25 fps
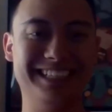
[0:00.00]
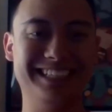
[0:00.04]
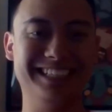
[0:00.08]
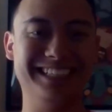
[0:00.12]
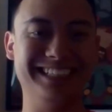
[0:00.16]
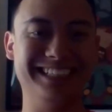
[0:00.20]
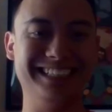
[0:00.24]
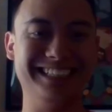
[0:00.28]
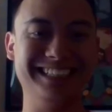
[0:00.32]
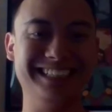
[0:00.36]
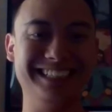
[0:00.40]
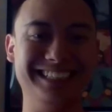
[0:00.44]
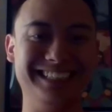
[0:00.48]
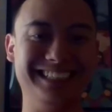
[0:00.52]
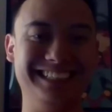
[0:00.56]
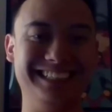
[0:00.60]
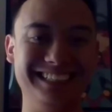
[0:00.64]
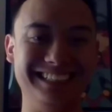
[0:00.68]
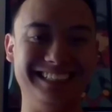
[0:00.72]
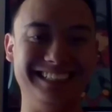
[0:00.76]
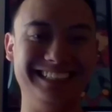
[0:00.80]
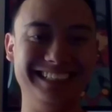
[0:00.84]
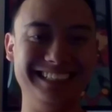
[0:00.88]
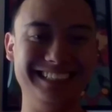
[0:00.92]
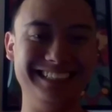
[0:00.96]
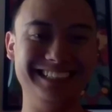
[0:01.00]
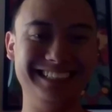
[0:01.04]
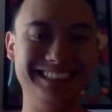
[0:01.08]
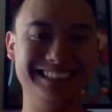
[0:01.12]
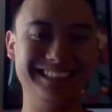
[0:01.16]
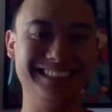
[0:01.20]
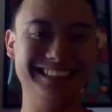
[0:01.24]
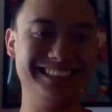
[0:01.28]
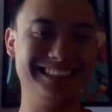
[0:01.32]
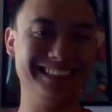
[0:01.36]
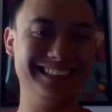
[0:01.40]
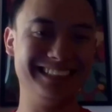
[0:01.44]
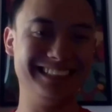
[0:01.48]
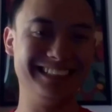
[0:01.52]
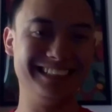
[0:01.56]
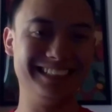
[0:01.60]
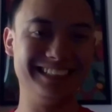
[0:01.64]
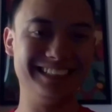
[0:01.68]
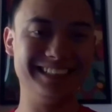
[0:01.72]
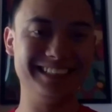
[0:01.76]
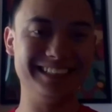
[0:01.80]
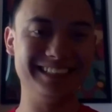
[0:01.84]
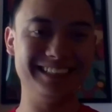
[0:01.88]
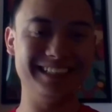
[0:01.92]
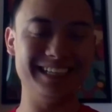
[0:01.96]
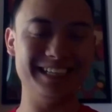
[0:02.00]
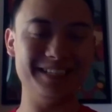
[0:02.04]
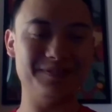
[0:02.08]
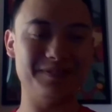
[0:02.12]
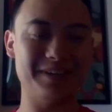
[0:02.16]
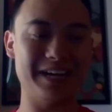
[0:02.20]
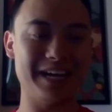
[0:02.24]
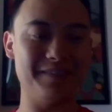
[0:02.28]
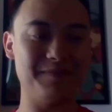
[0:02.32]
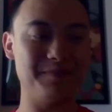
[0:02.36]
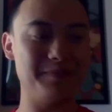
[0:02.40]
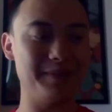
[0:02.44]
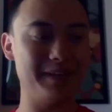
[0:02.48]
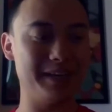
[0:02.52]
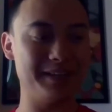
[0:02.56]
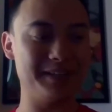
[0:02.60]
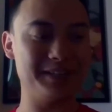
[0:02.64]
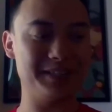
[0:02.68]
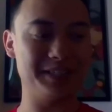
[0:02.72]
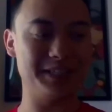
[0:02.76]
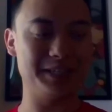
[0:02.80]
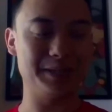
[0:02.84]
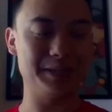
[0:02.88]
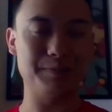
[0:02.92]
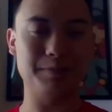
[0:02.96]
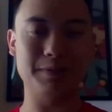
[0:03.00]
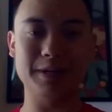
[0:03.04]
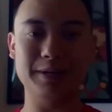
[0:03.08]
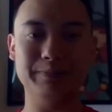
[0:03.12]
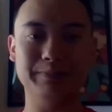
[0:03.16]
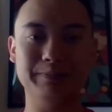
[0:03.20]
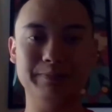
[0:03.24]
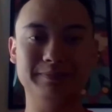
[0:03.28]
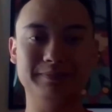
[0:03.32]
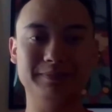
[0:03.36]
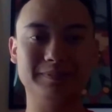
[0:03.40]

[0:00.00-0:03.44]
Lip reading: Thanks for having me on the show, bro.